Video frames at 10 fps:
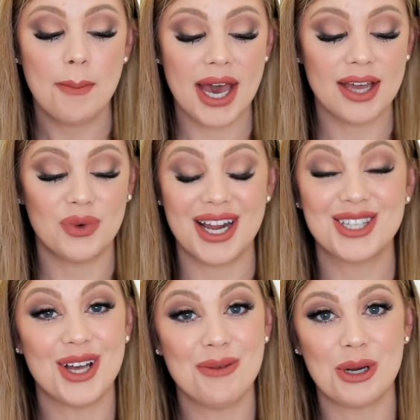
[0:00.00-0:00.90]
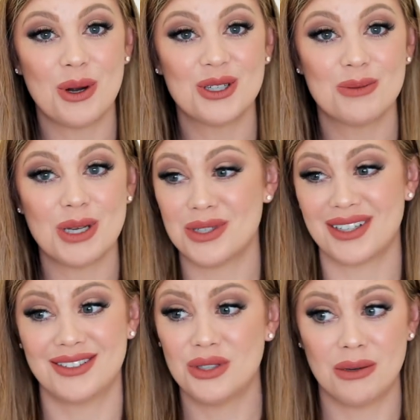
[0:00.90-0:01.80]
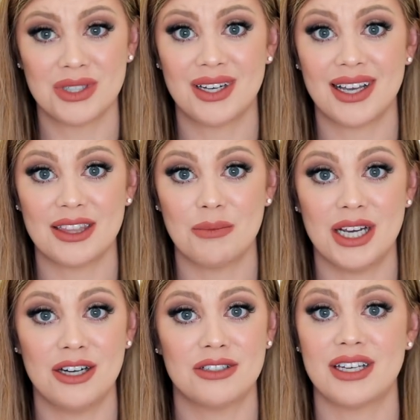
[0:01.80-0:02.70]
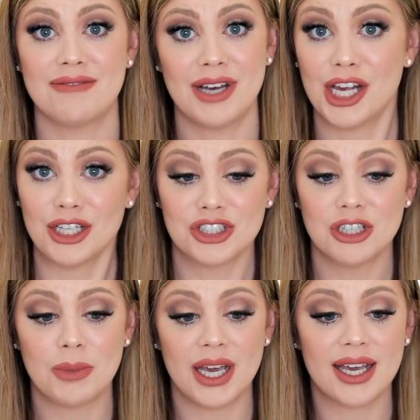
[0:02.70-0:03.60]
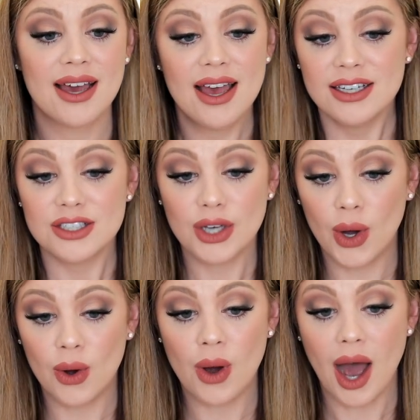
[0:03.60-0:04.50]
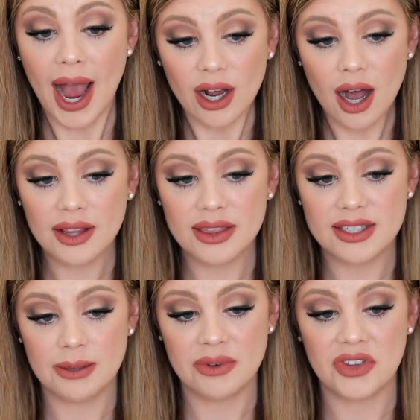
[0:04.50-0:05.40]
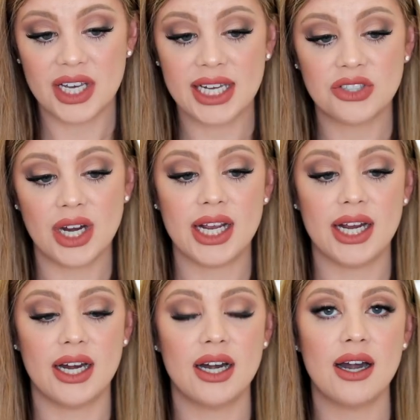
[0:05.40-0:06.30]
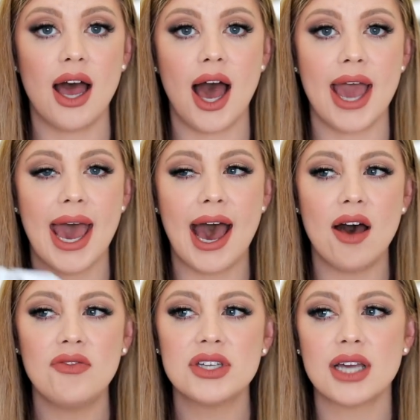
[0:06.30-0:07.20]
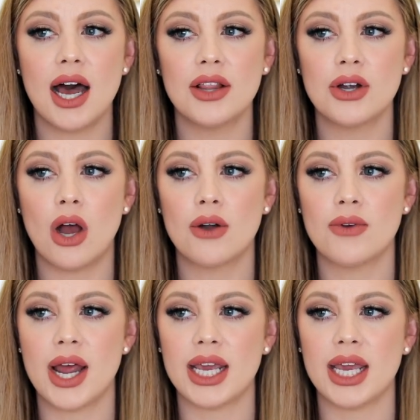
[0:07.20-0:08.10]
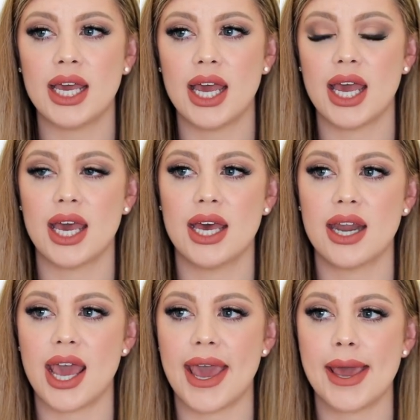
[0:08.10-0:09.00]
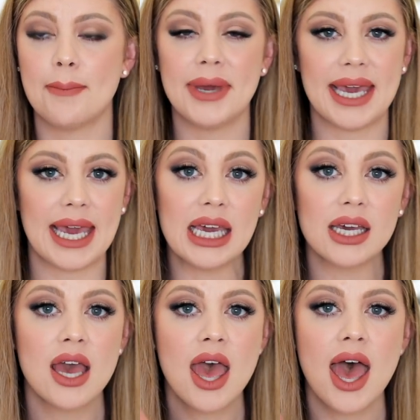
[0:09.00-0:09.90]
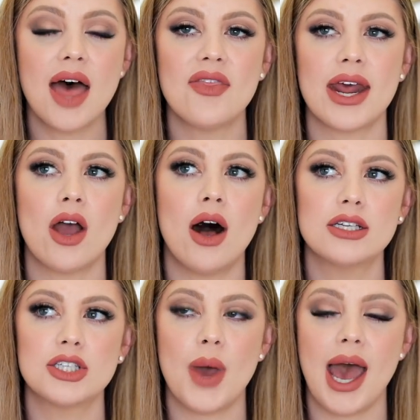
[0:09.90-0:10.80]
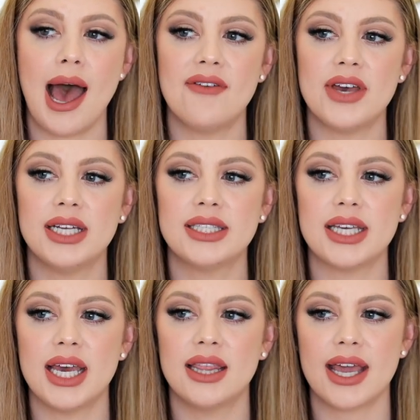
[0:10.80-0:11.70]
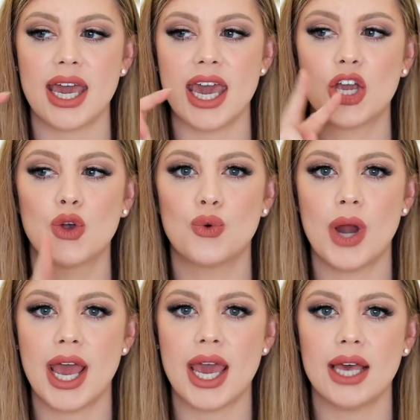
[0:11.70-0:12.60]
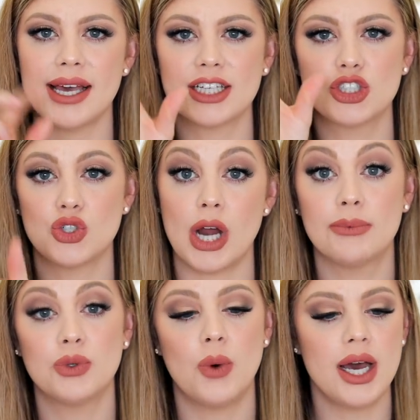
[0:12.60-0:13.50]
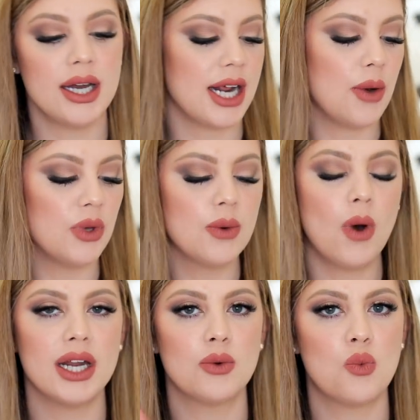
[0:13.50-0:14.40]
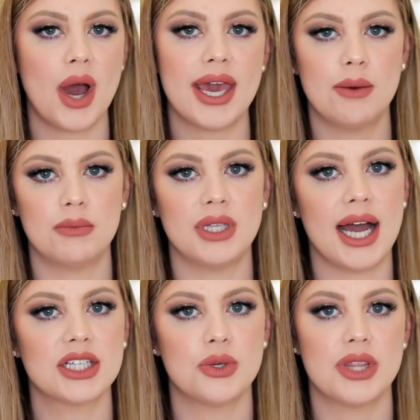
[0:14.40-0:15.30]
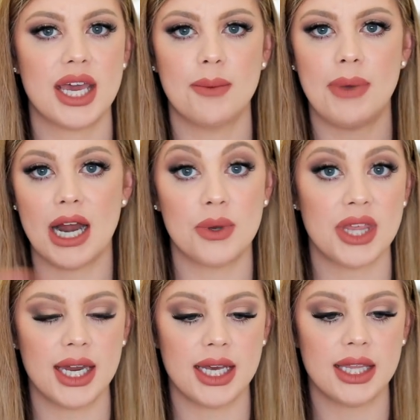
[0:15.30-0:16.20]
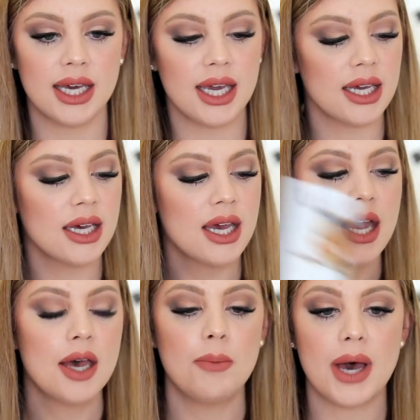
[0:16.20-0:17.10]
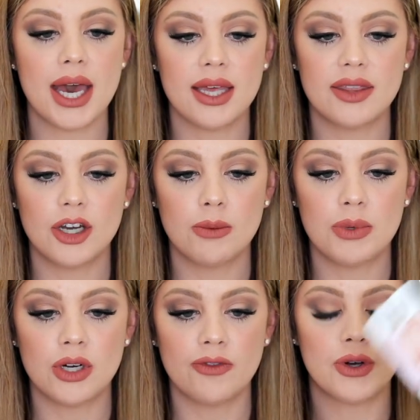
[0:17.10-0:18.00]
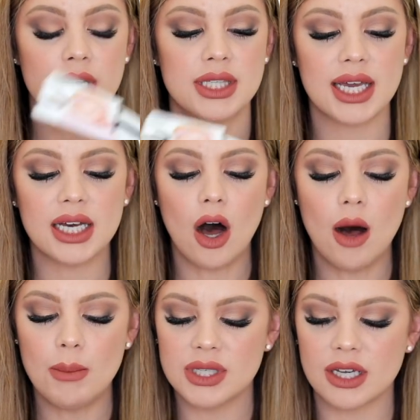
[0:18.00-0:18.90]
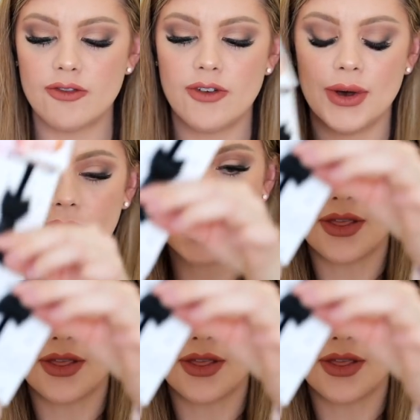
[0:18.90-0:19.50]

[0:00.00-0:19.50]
But when I saw them at Nordstrom's, I was like, dude, I'm just gonna get them here and save money on shipping. So I got some of these right here. I have this color already in a pink, and then I also have it in like a gray, like striped one, and I really wanted white and black so they could pair with anything. But they're beautiful. It's like a, almost like a faux